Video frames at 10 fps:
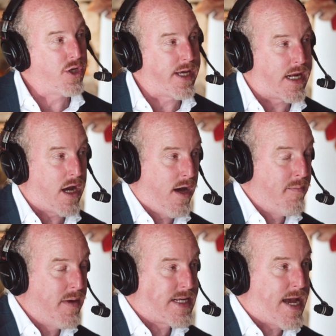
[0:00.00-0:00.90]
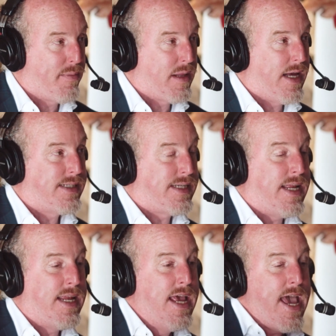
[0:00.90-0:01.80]
So you get it unmetabolized
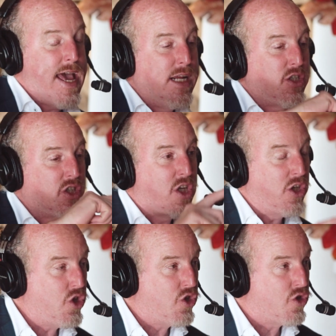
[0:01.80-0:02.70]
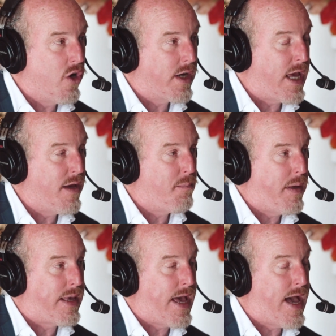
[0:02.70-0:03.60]
in, and it's such a strong
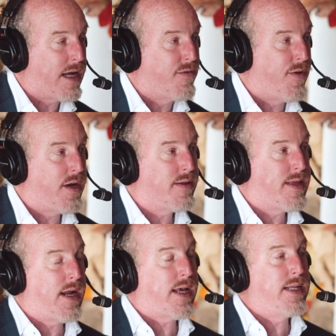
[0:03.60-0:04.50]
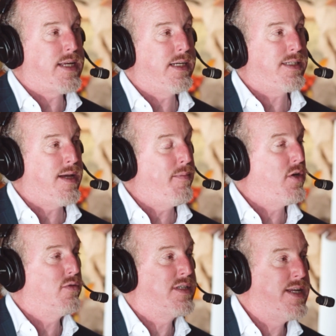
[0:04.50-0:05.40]
AMPK activator that I can take
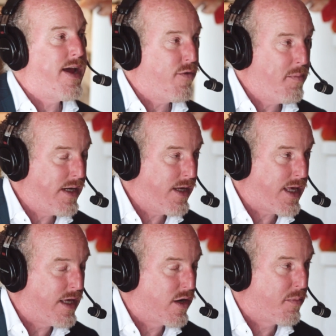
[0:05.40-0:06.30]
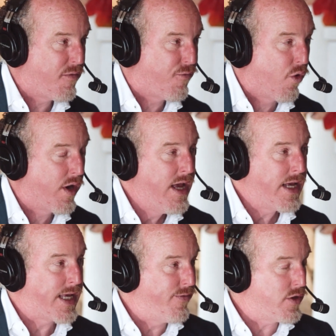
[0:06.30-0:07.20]
somebody who's never been in keto before,
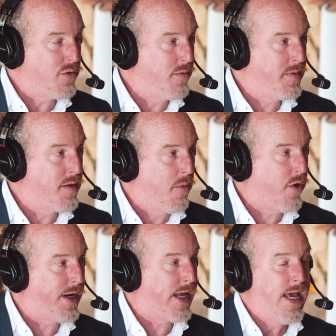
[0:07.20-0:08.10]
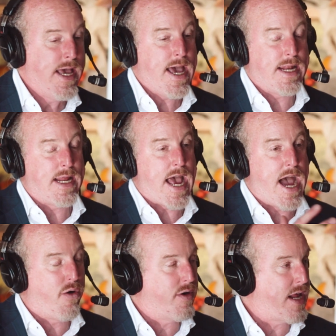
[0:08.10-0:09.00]
give it to them in the morning, and an
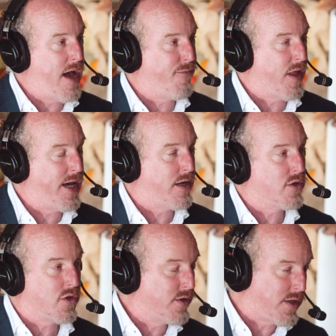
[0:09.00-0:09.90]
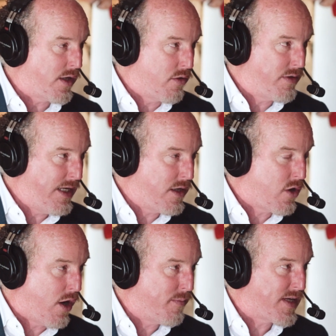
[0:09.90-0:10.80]
hour and a half later, as long as they don't eat
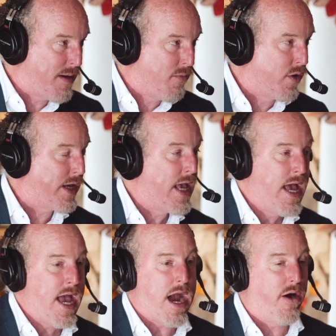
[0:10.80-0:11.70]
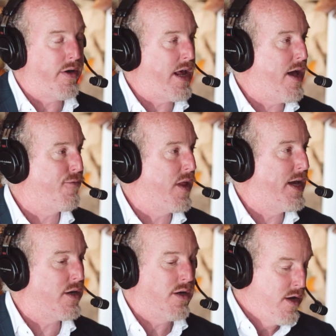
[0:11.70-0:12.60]
carbs that morning, hour and a half
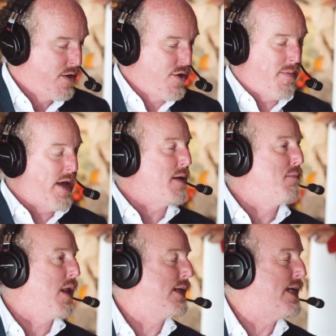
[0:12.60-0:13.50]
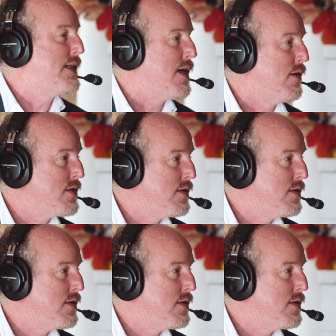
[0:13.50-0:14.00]
later, they're making blood ketones.